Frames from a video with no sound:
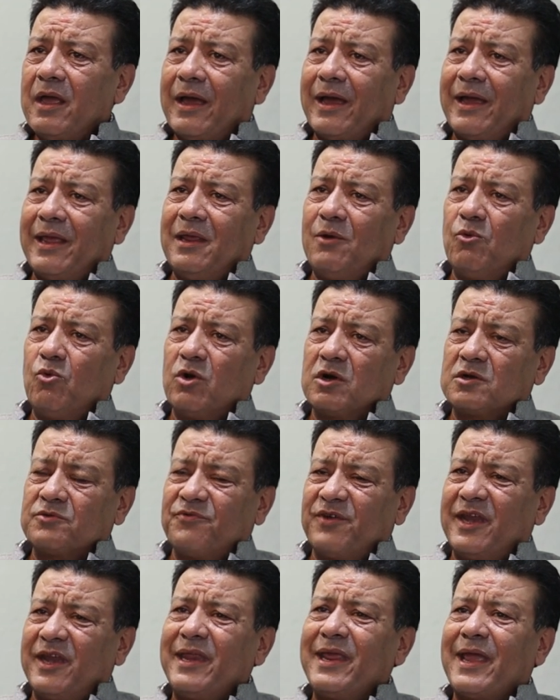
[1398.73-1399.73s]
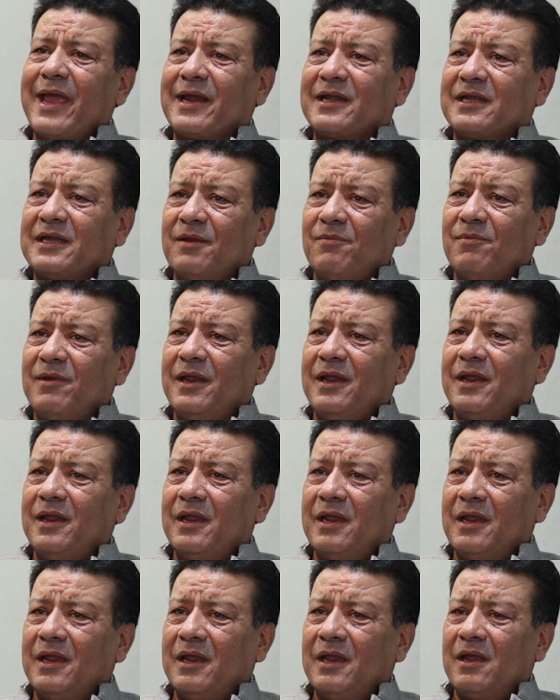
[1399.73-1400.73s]
I worked very
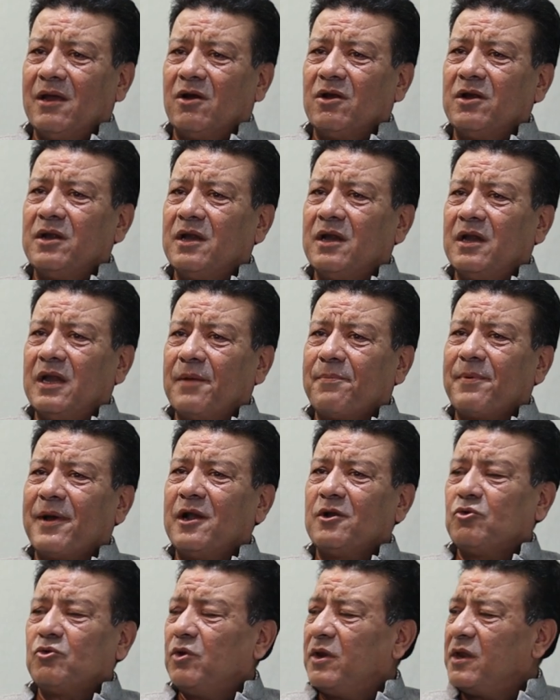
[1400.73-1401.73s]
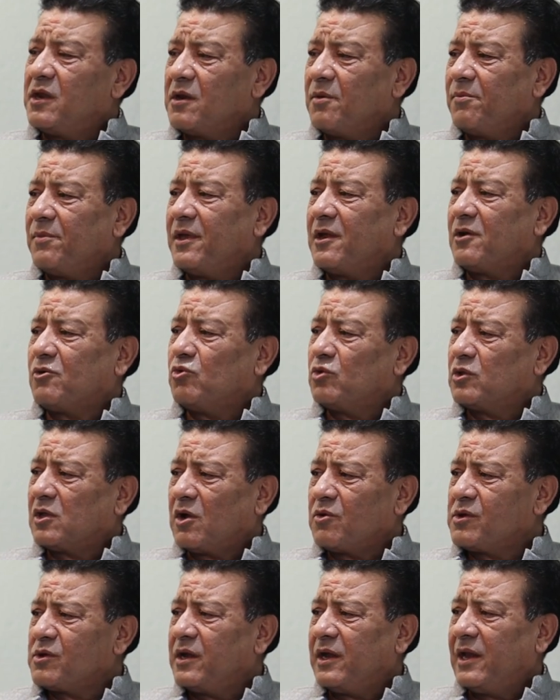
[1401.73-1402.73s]
actively on Nepal tourism year
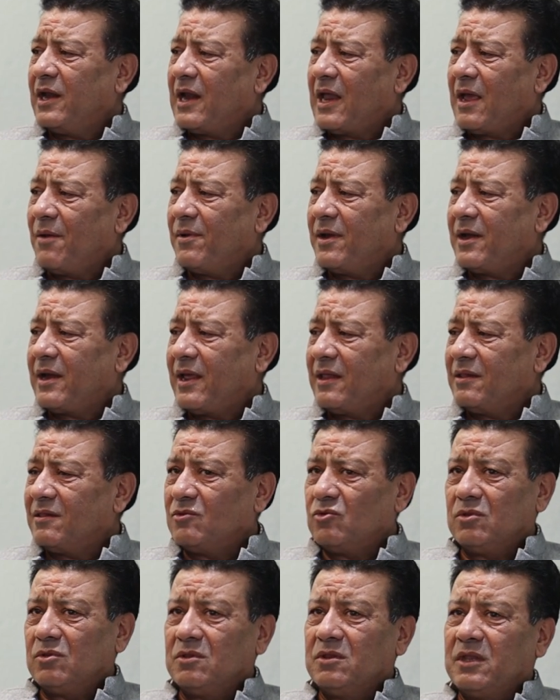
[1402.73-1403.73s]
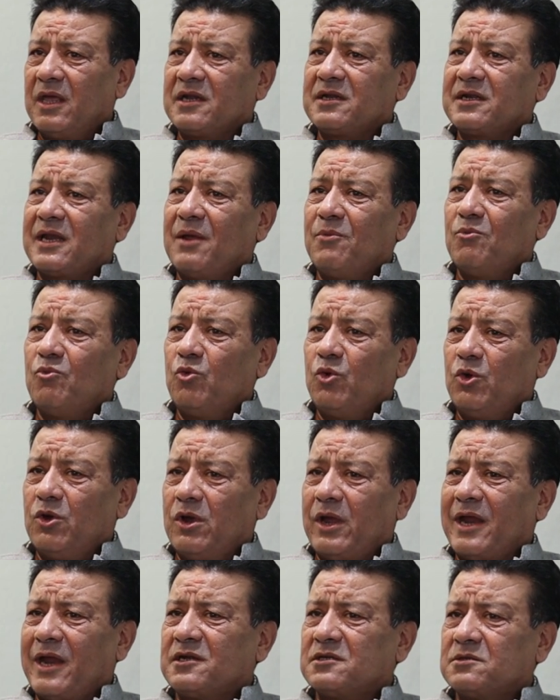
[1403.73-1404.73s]
2011, and that time
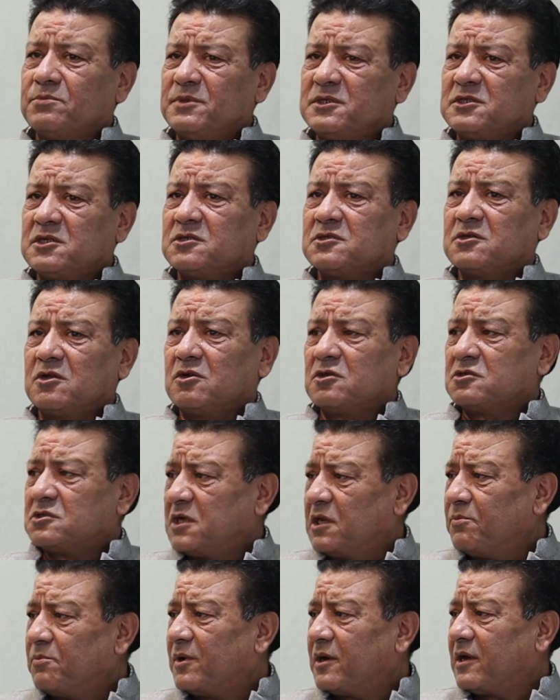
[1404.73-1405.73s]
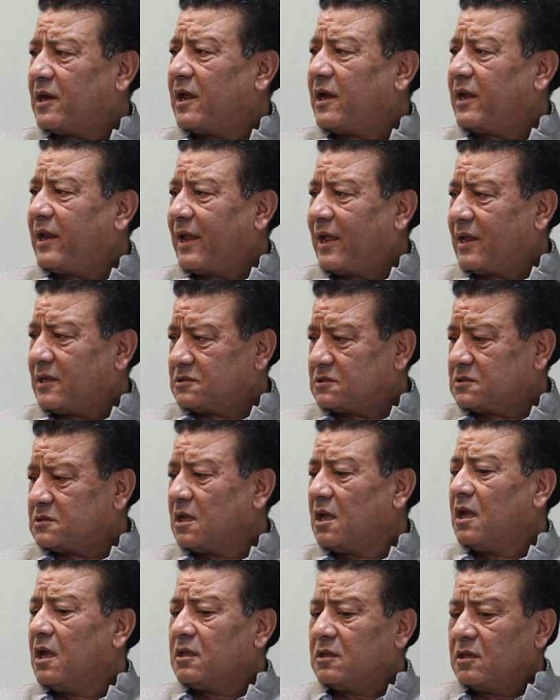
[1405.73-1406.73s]
we had Mr. Sharat Singh Bhandari as
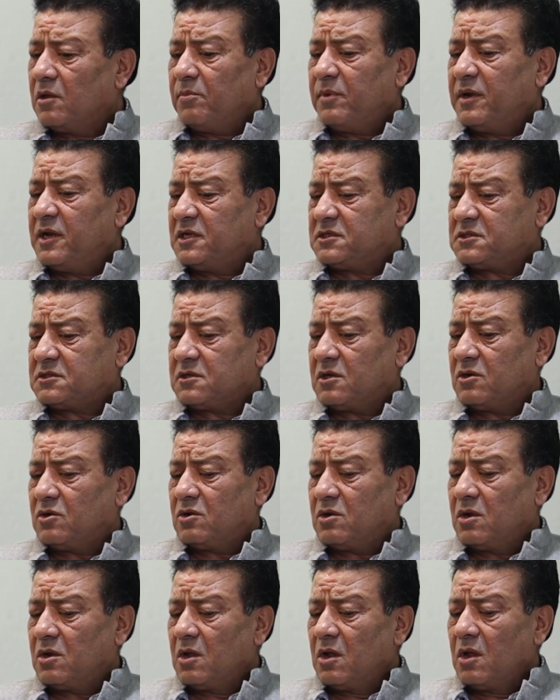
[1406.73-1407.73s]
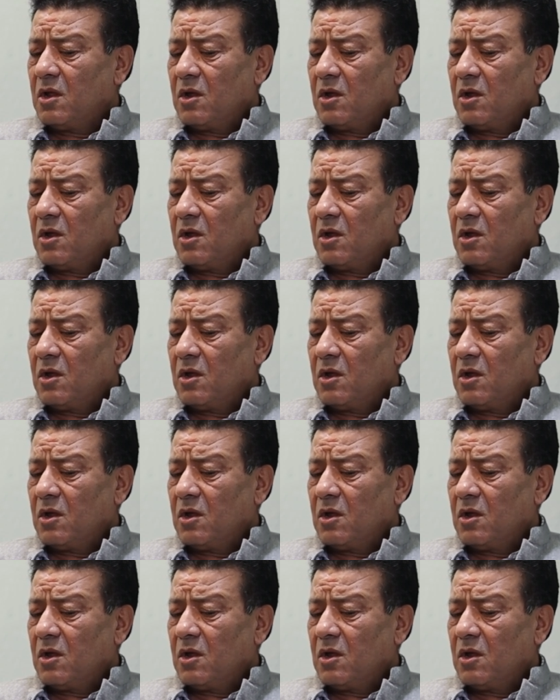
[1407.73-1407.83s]
the minister.